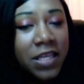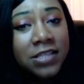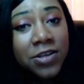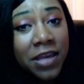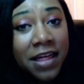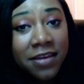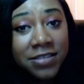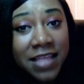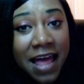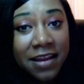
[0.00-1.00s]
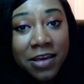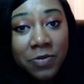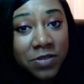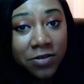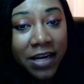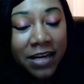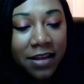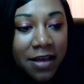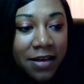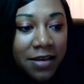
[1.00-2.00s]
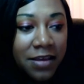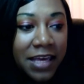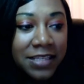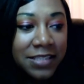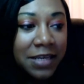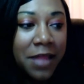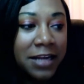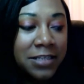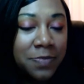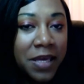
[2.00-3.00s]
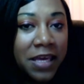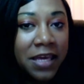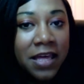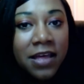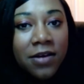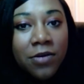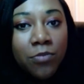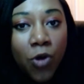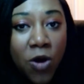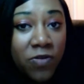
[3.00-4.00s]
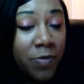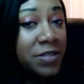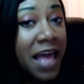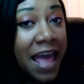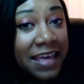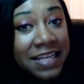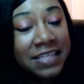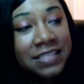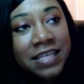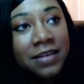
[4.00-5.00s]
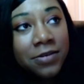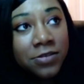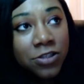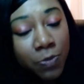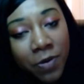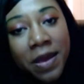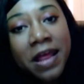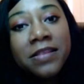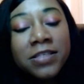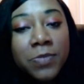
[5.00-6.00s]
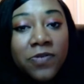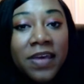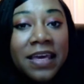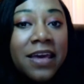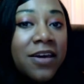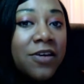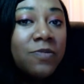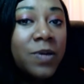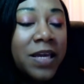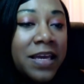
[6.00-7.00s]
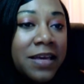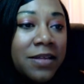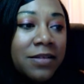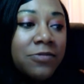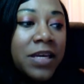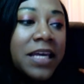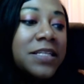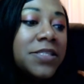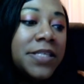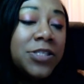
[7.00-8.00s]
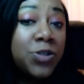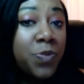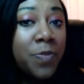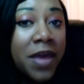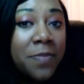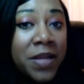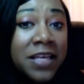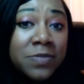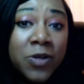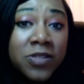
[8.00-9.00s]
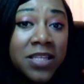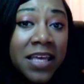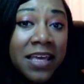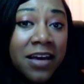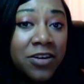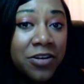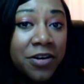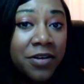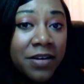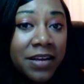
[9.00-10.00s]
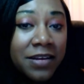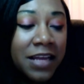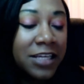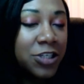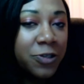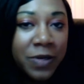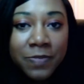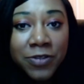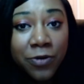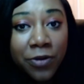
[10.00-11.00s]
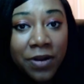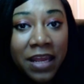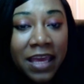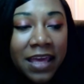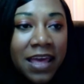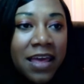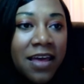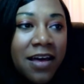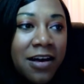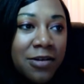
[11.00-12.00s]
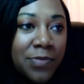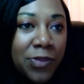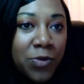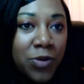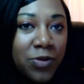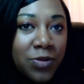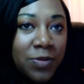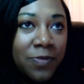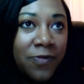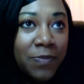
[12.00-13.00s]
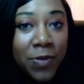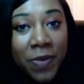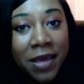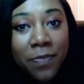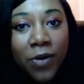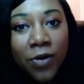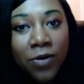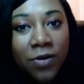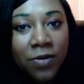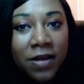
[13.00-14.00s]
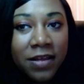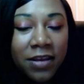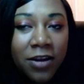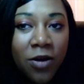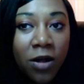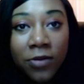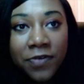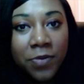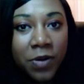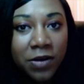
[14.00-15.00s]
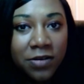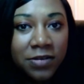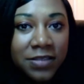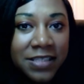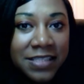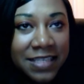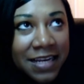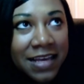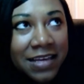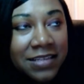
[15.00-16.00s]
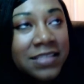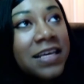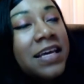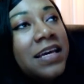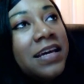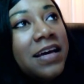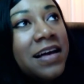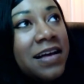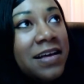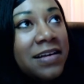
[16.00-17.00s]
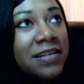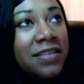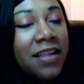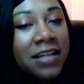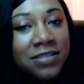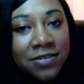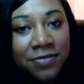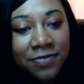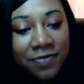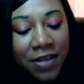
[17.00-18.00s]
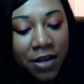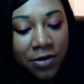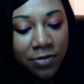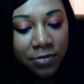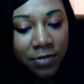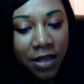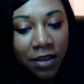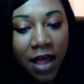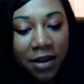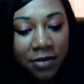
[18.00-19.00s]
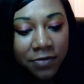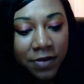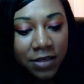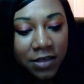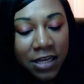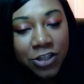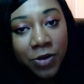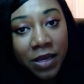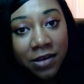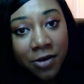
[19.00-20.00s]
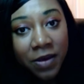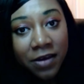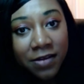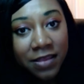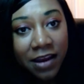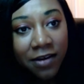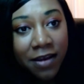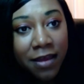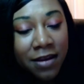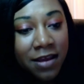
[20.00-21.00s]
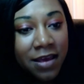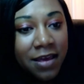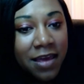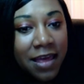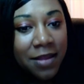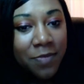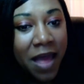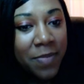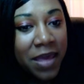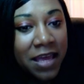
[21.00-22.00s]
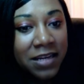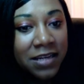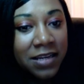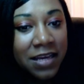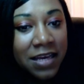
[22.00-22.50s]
So yeah, there's that. He was great. He seemed like to be more of a protagonist than Superman in this movie. We get to see Superman, but he's mostly under extreme scrutiny from the people, all over the world, the Senate, lots of, a lot of intrigue going on there, and Batman.